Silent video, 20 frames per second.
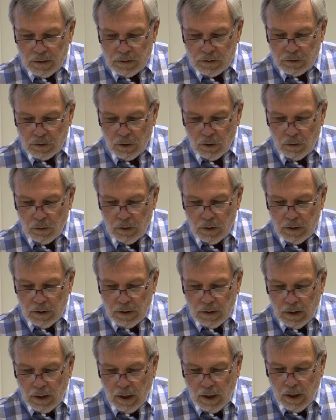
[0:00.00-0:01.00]
So
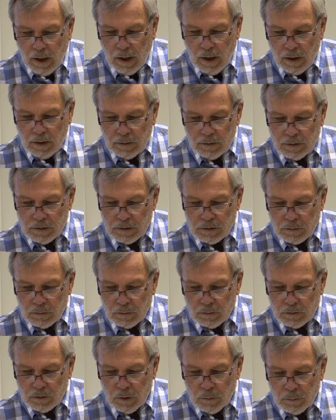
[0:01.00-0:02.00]
uh, this
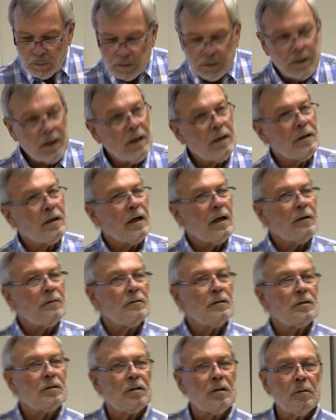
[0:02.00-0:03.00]
superintendent, I
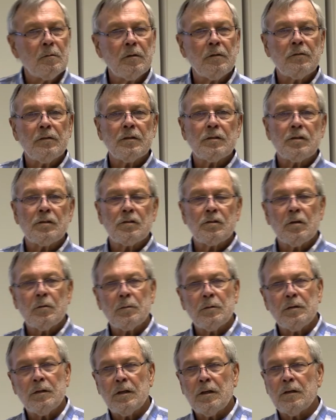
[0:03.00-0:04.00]
haven't determined if he's a
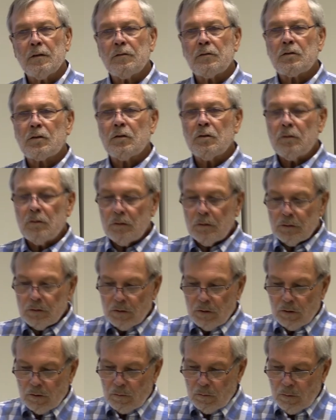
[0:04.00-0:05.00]
superintendent of schools
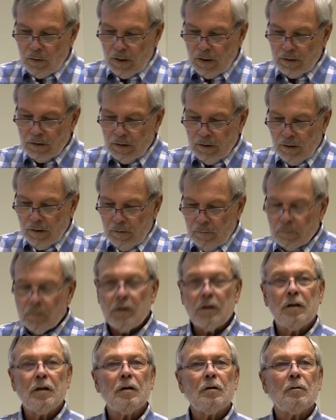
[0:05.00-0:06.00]
or what,
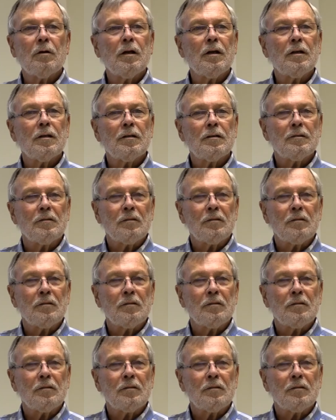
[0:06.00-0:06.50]
but at any rate,